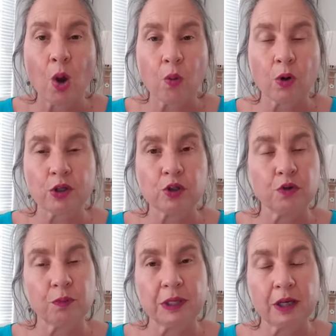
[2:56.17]
what
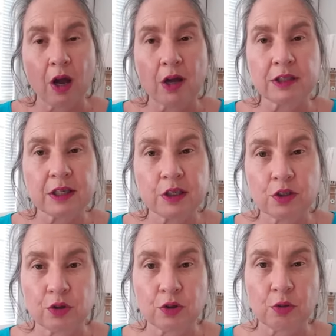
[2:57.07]
you've been asking
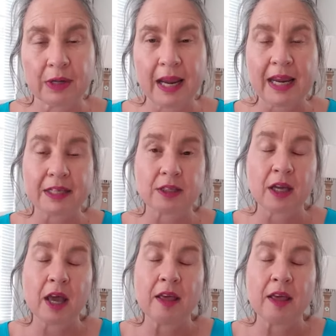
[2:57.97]
to create,